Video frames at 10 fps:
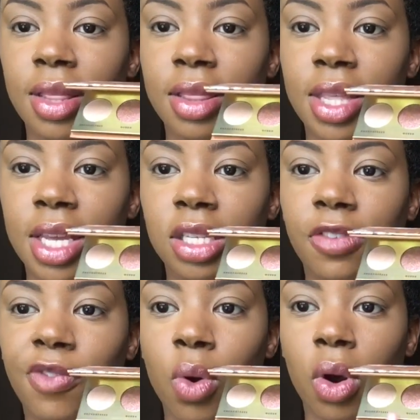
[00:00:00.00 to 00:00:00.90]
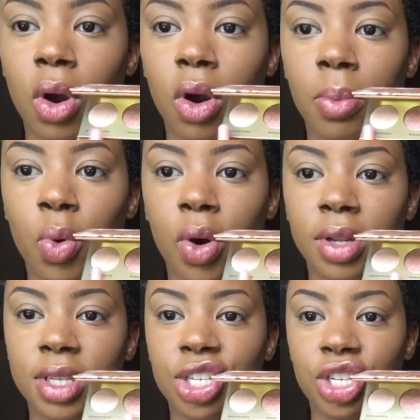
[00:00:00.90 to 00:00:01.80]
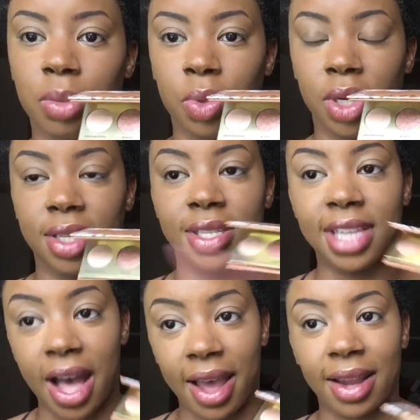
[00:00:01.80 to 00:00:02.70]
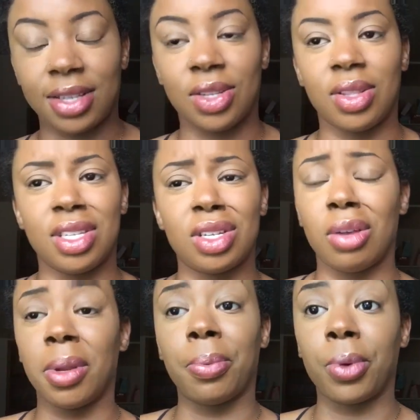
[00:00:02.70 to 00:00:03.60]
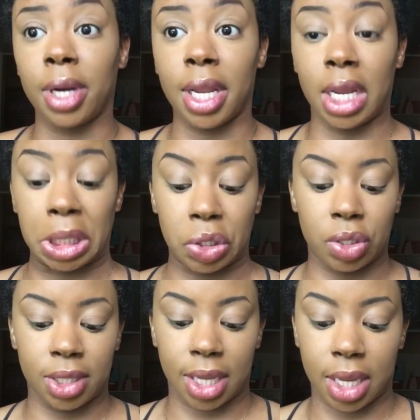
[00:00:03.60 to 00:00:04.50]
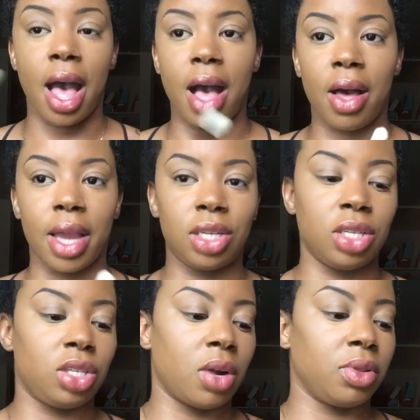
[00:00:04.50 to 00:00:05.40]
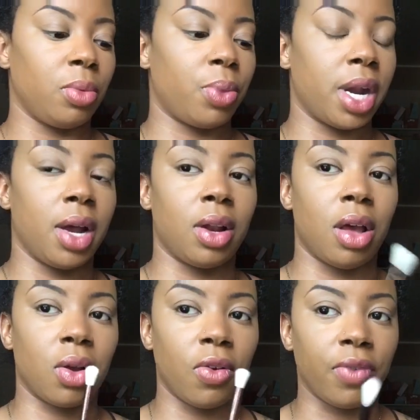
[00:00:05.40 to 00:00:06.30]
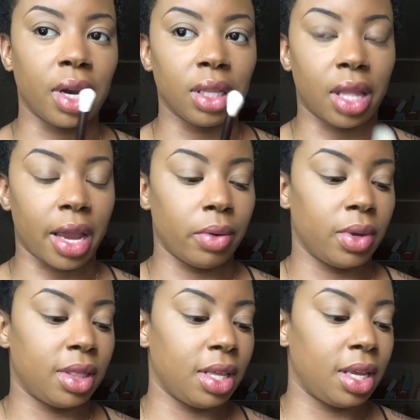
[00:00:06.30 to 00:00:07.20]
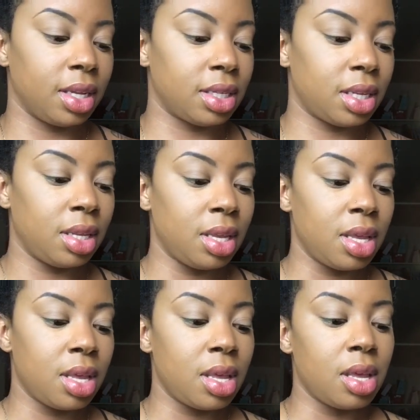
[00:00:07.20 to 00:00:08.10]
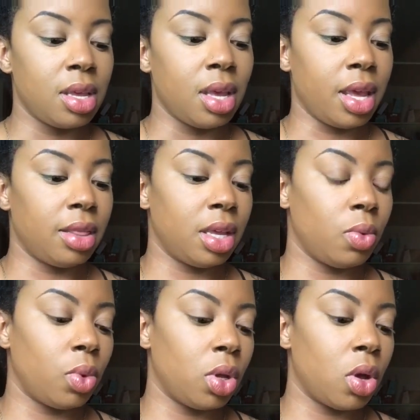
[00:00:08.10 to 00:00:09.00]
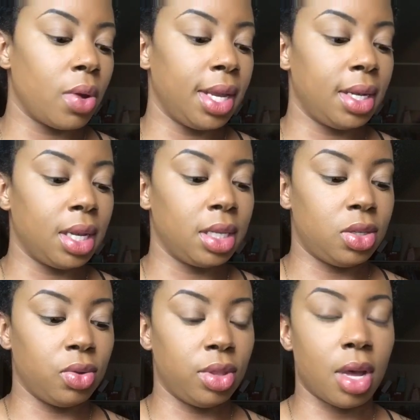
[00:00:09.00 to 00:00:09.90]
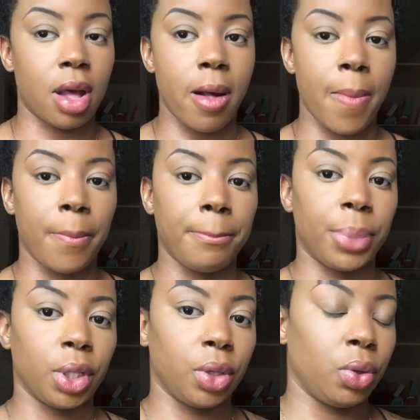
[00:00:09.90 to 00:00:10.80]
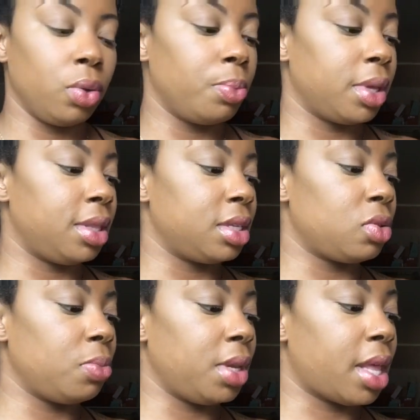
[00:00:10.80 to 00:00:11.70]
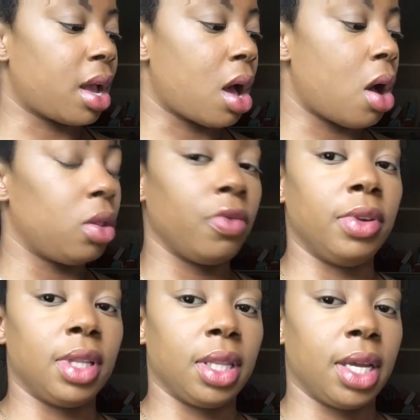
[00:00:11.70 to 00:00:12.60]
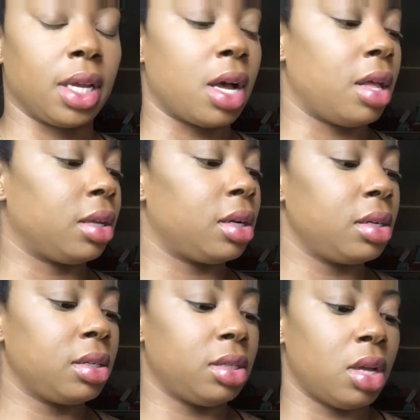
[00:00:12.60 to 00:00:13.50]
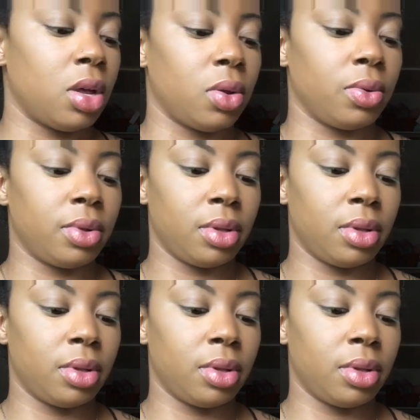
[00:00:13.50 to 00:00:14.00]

These four are more on the shimmery side. So this is going to be pretty interesting. I'll actually start with the brown. I'll go very light with it, and then we'll go in into the blue. But this will be like an all over the lid color. So